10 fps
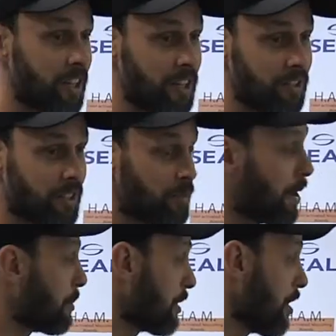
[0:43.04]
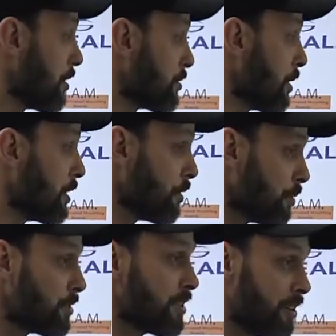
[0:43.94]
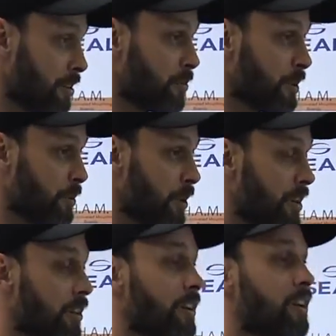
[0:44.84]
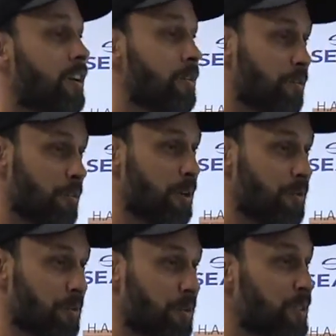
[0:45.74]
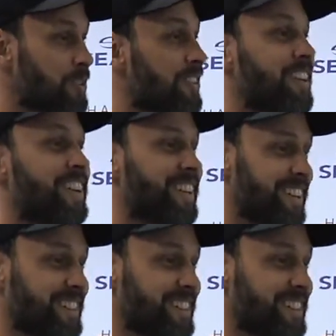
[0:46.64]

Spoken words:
the European standard for precision. His unique training style teaches those